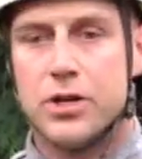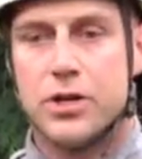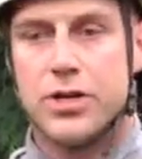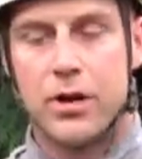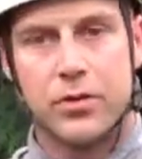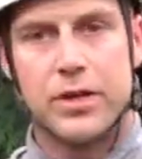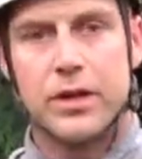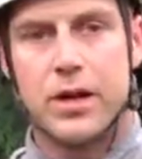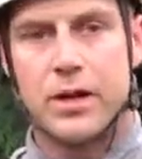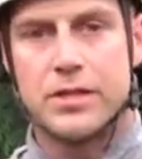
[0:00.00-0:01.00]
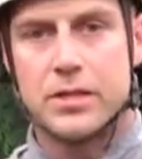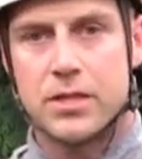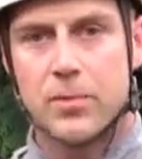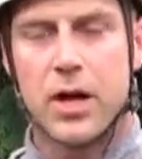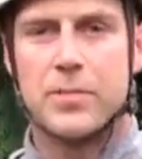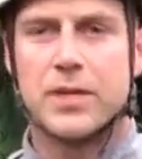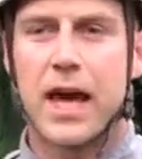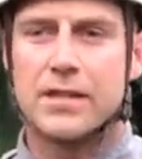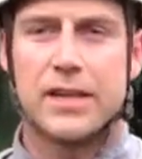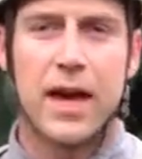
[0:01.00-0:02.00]
Generally, sometimes
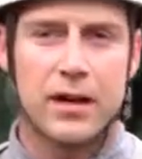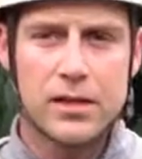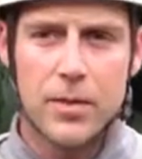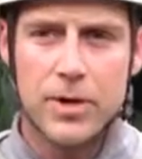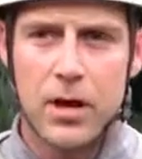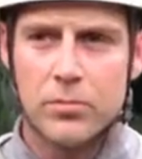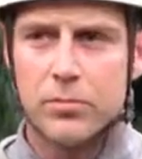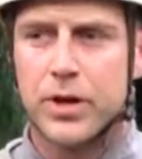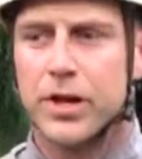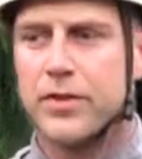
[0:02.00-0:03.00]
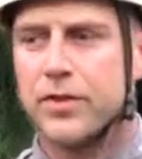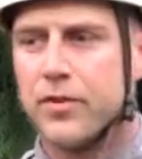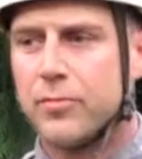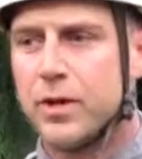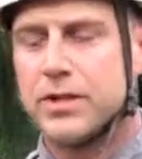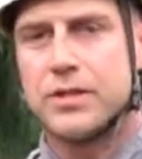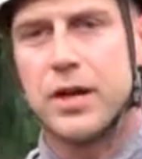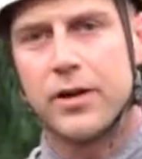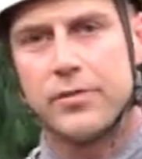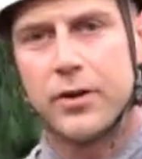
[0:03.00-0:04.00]
cats can climb down, but if they've been
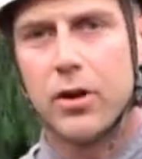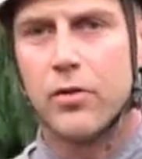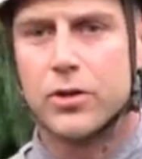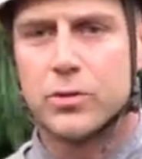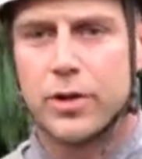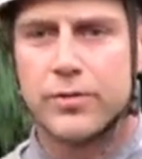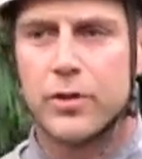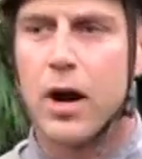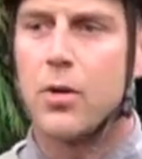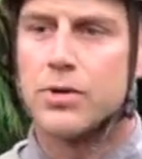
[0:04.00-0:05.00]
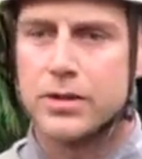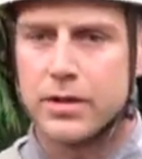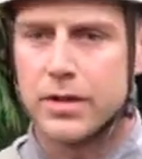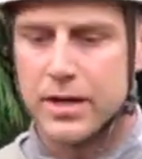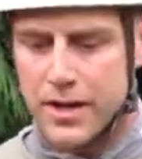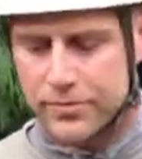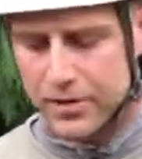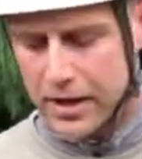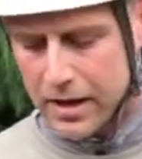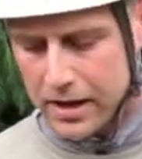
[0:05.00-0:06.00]
stuck for over 24 hours, then they
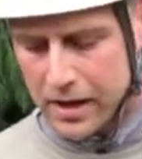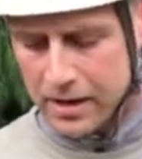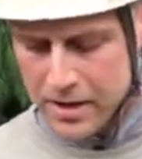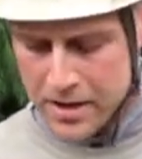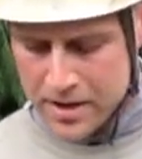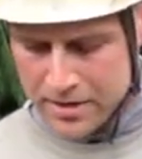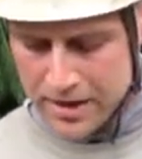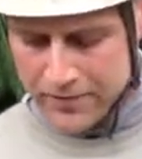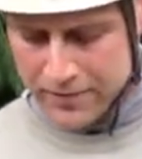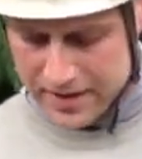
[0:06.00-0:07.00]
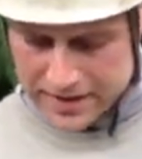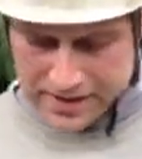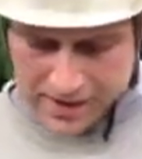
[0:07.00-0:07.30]
definitely need